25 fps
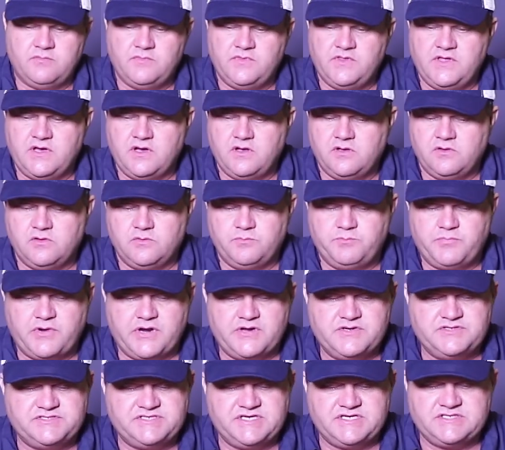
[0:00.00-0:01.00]
the whole
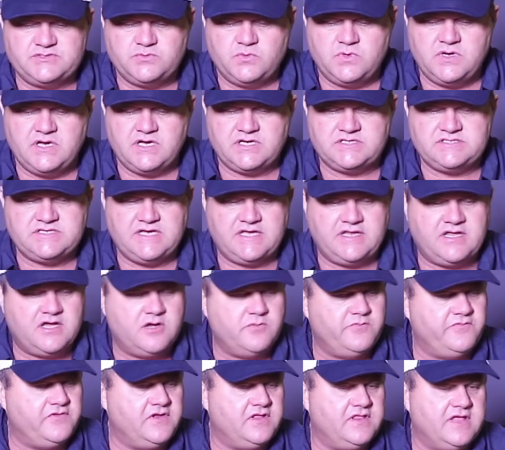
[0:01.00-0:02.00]
process works, and
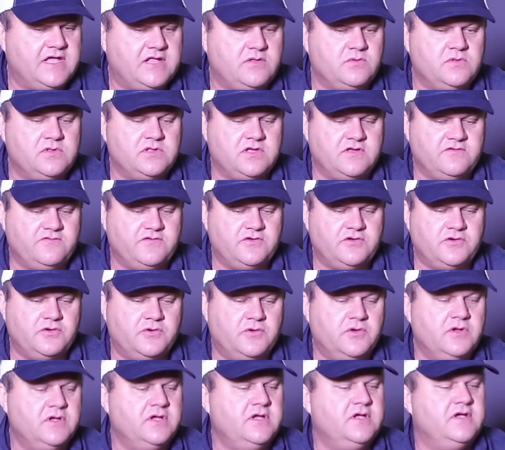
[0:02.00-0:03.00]
hopefully that will give
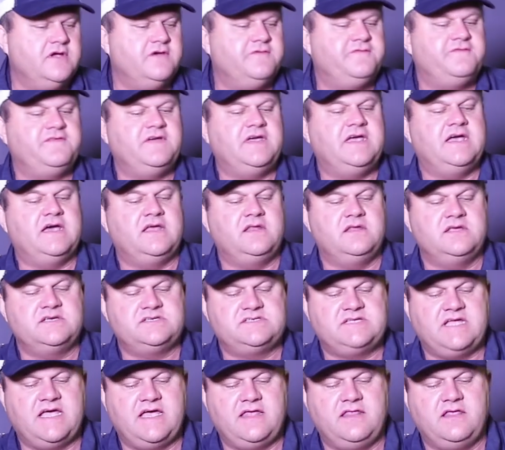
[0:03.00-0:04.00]
you a fair
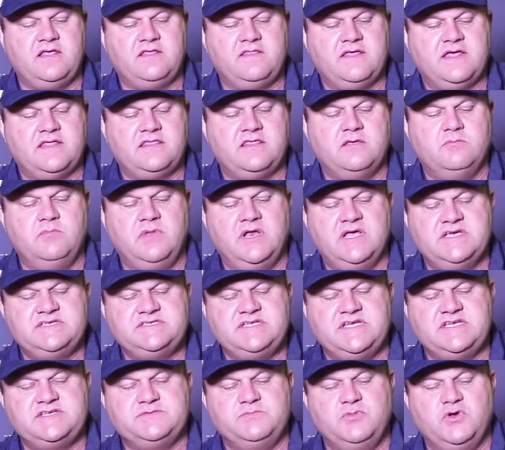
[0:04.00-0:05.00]
understanding that the
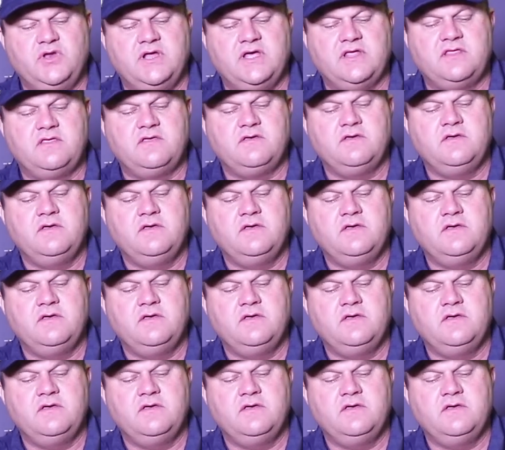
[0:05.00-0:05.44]
Balistix bullet